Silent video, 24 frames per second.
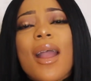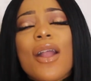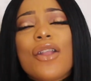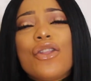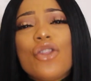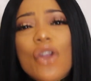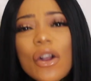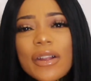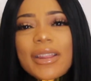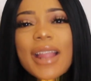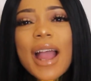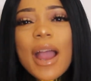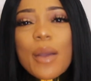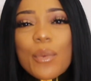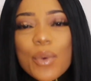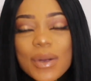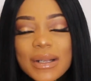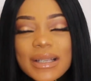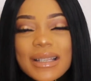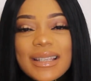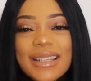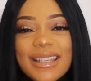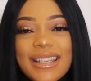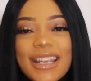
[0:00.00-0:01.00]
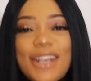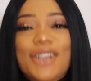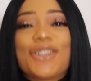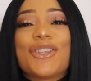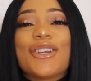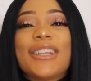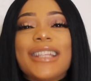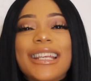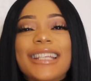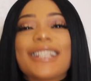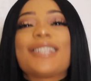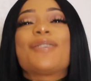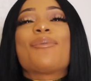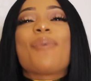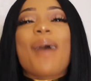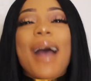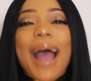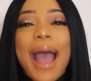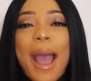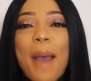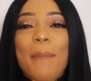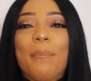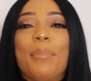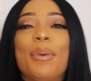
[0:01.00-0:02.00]
Not that I wasn't sick. So this is
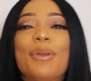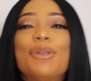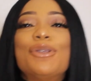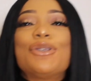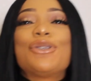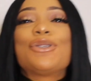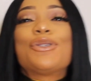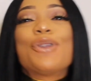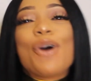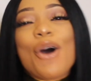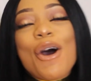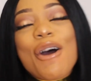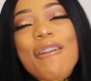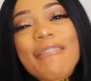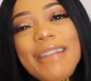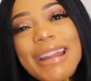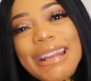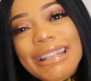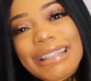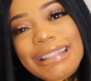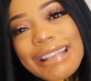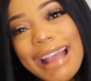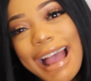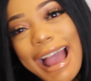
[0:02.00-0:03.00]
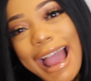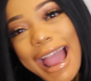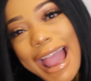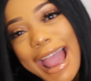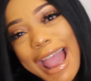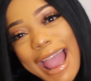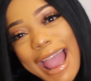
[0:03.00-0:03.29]
what happened. Story time.